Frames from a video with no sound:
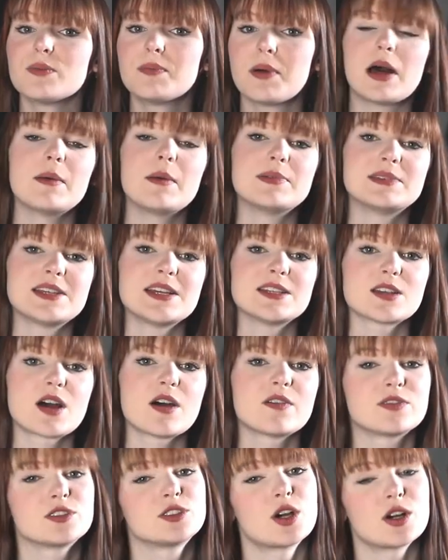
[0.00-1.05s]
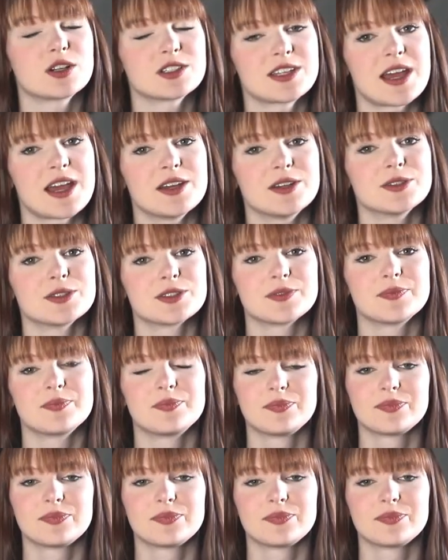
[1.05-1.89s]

purposes of docked tails.